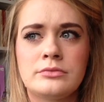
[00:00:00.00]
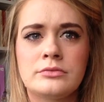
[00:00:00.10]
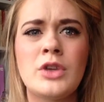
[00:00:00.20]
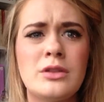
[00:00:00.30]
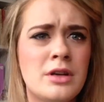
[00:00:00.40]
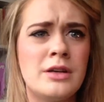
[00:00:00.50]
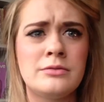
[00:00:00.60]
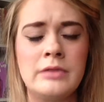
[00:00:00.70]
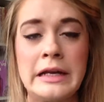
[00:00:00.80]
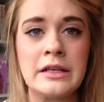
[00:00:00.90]
not,
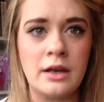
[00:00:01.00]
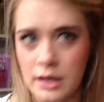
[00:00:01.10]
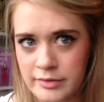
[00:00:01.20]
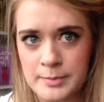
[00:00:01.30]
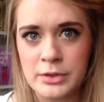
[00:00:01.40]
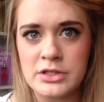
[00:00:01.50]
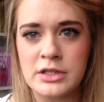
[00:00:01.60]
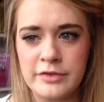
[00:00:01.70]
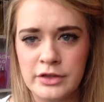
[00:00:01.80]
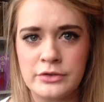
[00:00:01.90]
I didn't love it because she
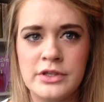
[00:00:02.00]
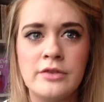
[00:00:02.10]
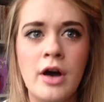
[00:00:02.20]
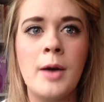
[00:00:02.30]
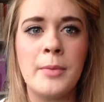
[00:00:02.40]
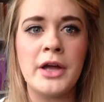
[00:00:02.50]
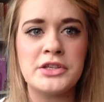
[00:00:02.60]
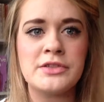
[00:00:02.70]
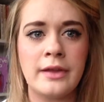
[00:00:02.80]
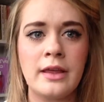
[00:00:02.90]
did a video on self-harm, but I
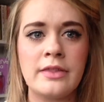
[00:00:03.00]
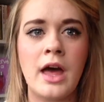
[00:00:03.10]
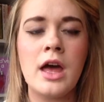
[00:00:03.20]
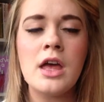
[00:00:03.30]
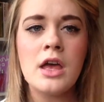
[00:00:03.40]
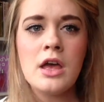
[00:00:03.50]
just think that